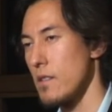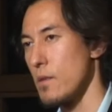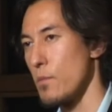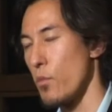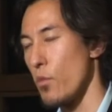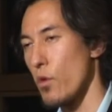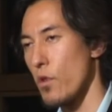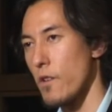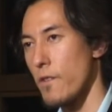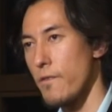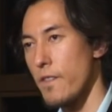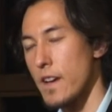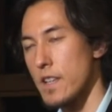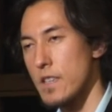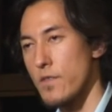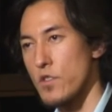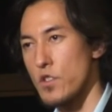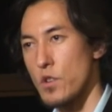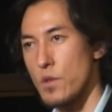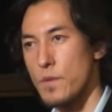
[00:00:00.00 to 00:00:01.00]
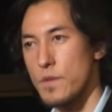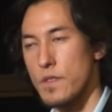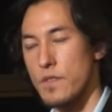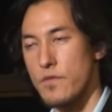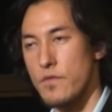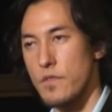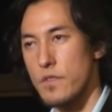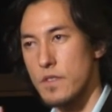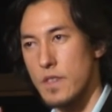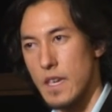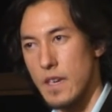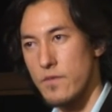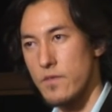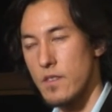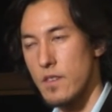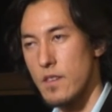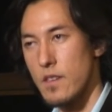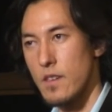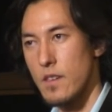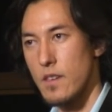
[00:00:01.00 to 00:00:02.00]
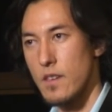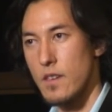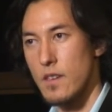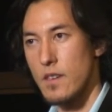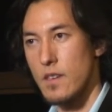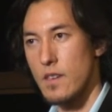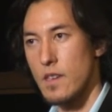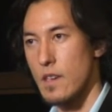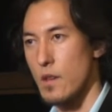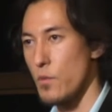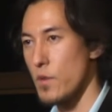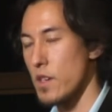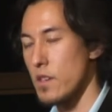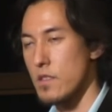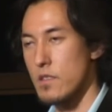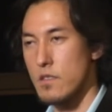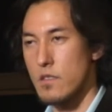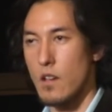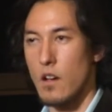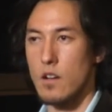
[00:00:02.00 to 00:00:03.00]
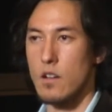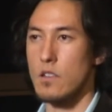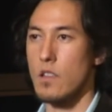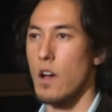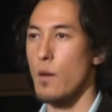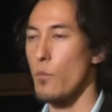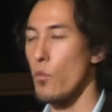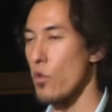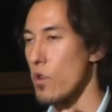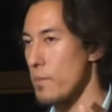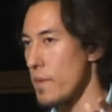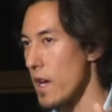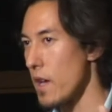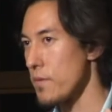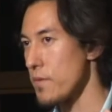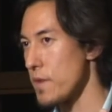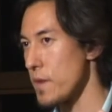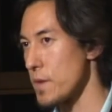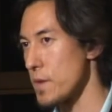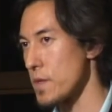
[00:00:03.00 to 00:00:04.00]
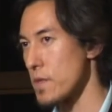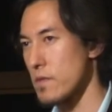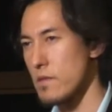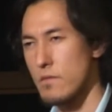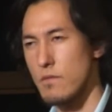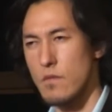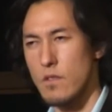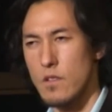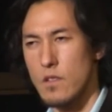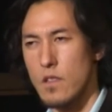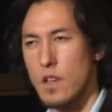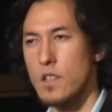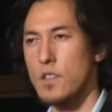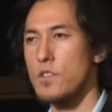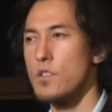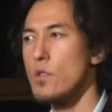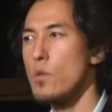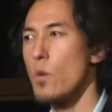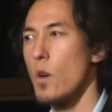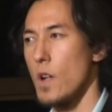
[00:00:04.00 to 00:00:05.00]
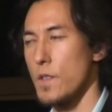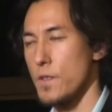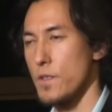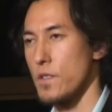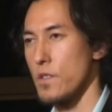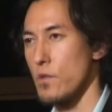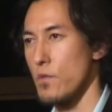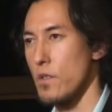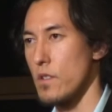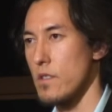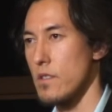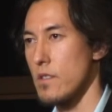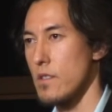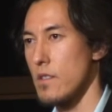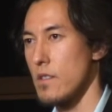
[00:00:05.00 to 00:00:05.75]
More effective in terms of safety, and we could talk a lot more about this. It's a lot of nuance to it.